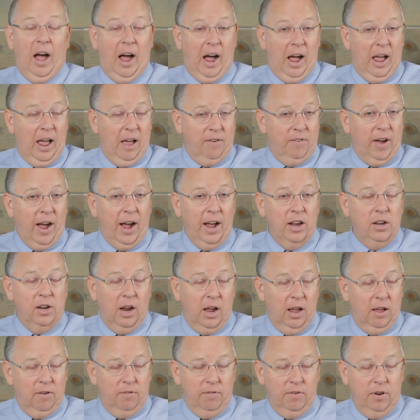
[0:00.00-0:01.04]
I have, high,
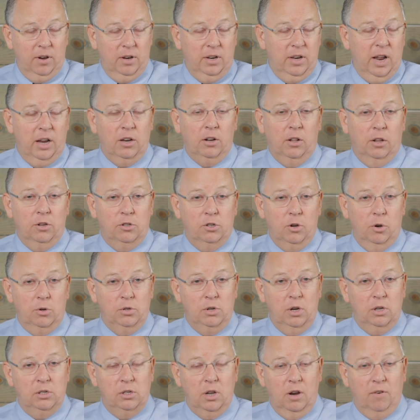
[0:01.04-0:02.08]
I have dental
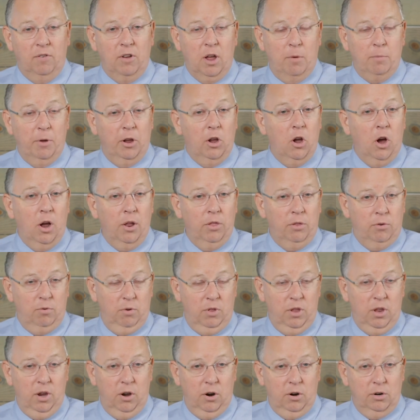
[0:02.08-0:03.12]
associates that have come and gone through
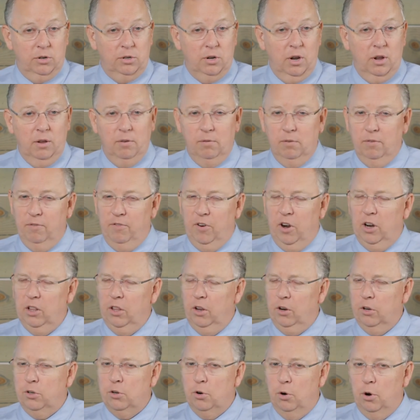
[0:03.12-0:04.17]
the years. Very
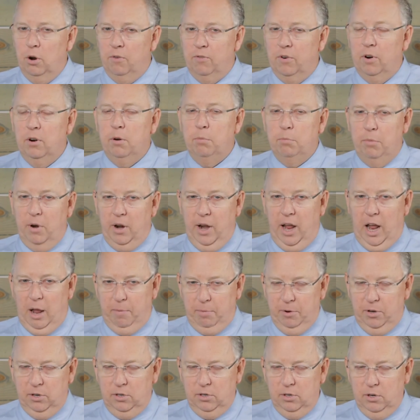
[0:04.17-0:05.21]
little turnover, but it
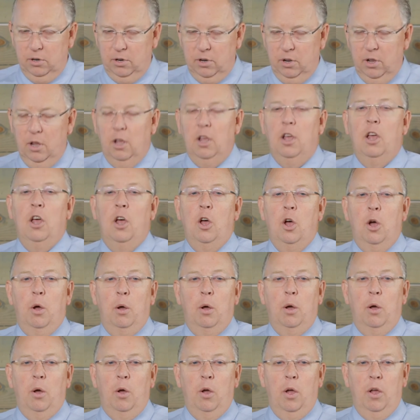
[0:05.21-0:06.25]
happens.
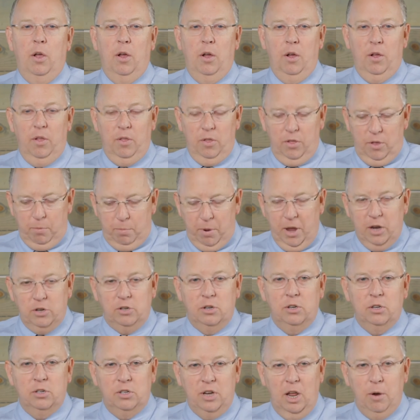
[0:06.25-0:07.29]
The
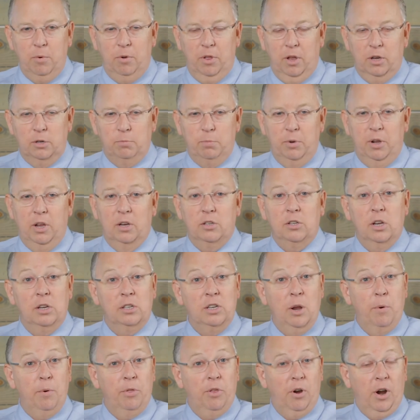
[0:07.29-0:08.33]
patients stay with us because they
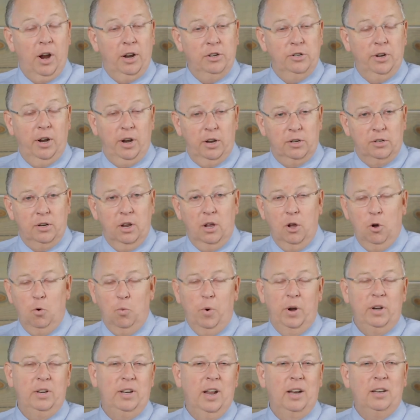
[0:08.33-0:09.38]
stay with their hygienist.
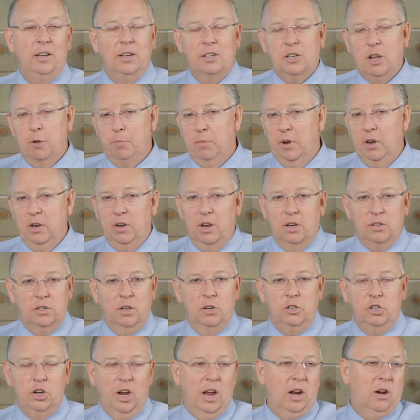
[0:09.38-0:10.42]
What dentist comes in and does
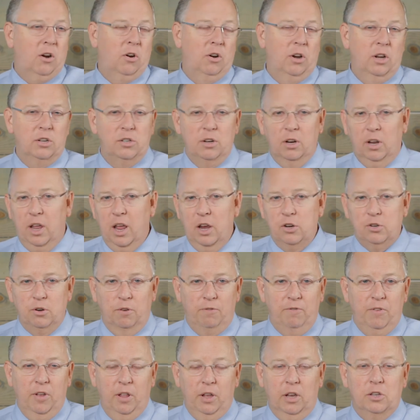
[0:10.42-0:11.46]
the check or does an occasional
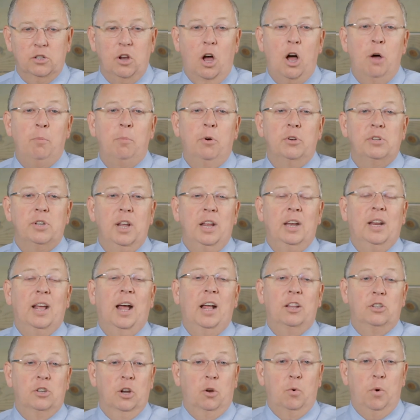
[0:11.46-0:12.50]
filling is almost
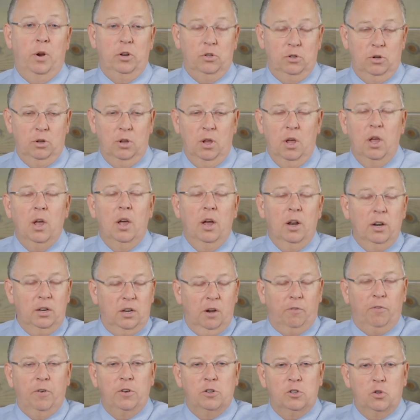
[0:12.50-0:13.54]
inconsequential.
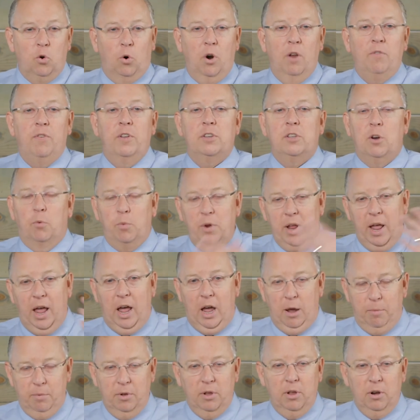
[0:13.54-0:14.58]
Different story if it's a
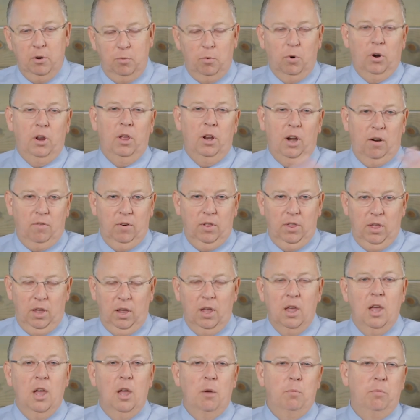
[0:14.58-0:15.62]
rehab, you work in
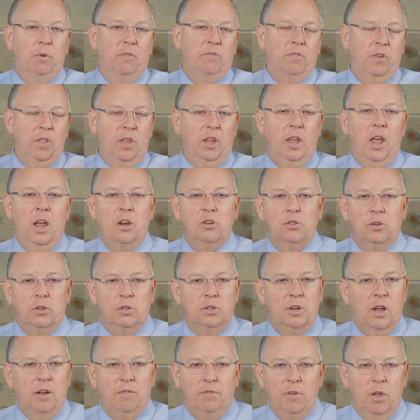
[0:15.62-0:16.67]
everything. But for the occasional
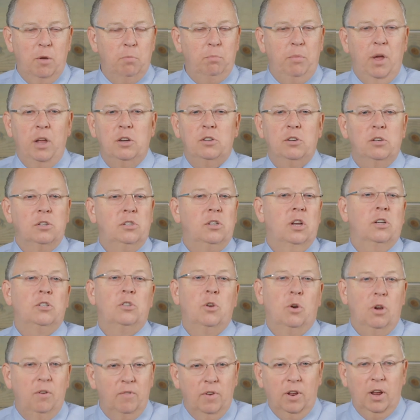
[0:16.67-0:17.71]
stuff, patients just
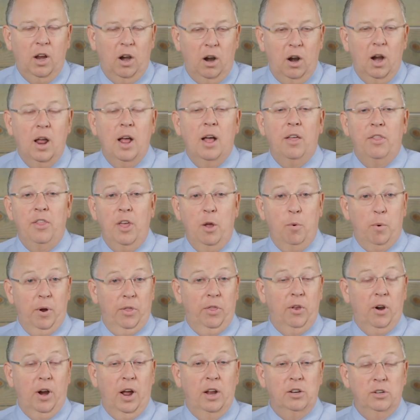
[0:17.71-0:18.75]
don't even care. They
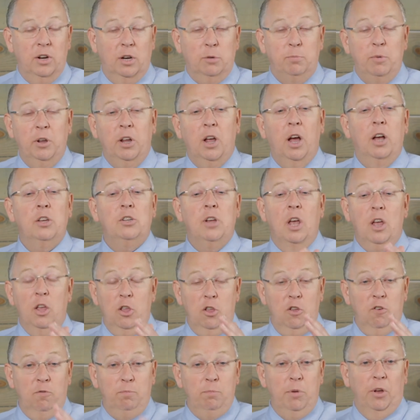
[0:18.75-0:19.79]
want their hygienist because
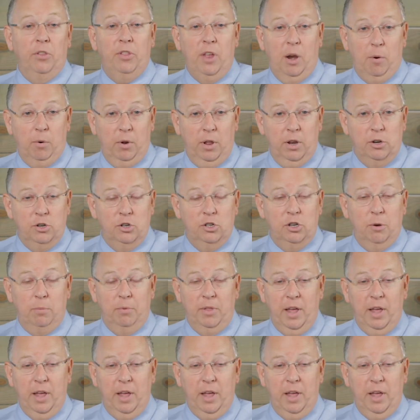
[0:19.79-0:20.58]
you've built that relationship.